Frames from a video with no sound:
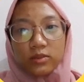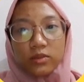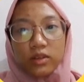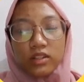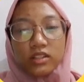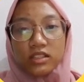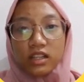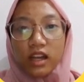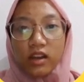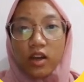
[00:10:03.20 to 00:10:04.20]
for this
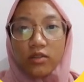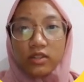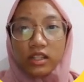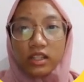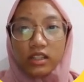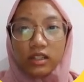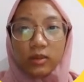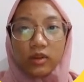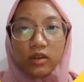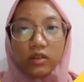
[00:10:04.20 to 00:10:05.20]
kind of
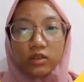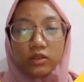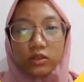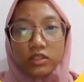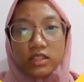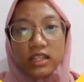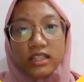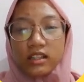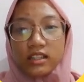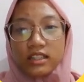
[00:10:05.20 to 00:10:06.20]
digital goods
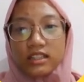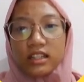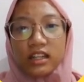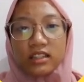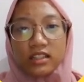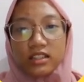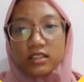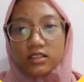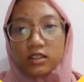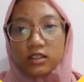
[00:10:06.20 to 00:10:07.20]
is nothing
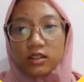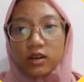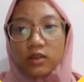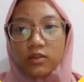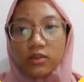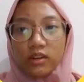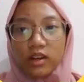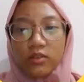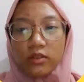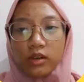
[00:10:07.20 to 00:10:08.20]
short of
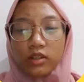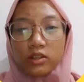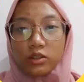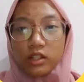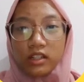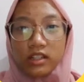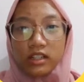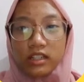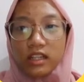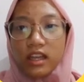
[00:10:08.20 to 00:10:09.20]
revolutionary,
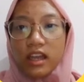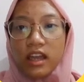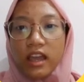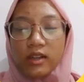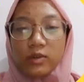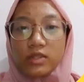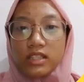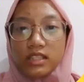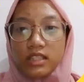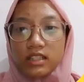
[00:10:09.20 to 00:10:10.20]
and we
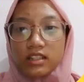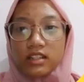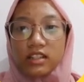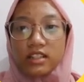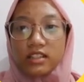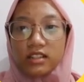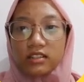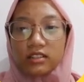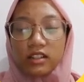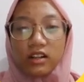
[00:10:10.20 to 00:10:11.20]
see the
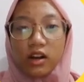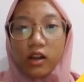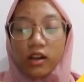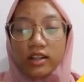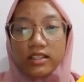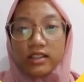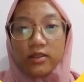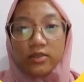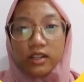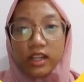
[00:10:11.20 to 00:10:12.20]
result around us
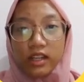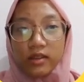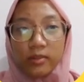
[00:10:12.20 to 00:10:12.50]
every day.